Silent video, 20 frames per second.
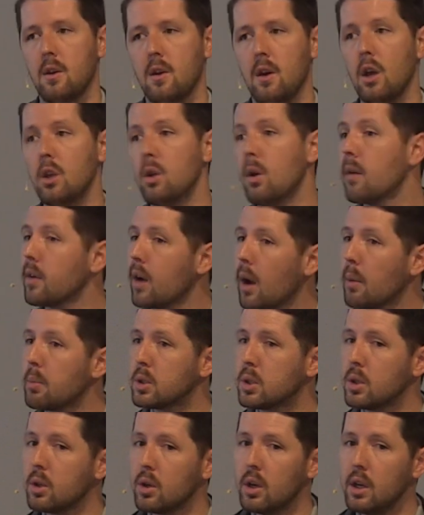and you have an
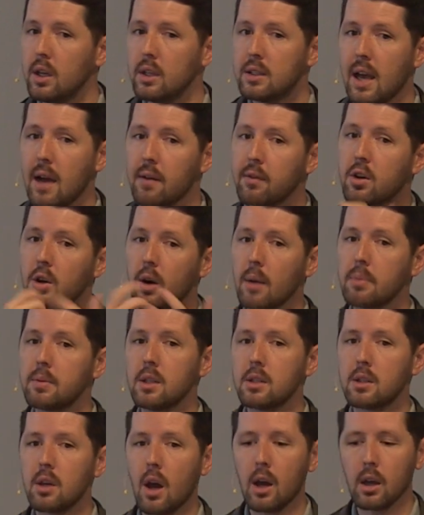opportunity to have corrupting
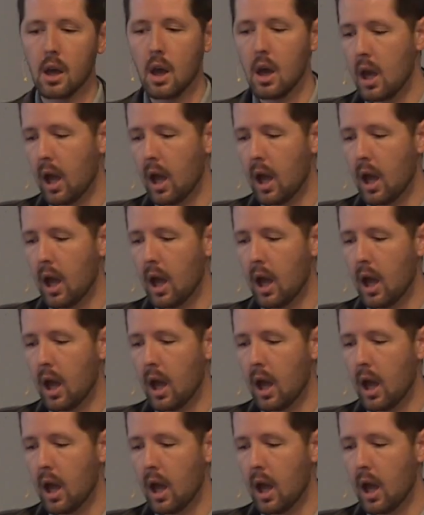talk.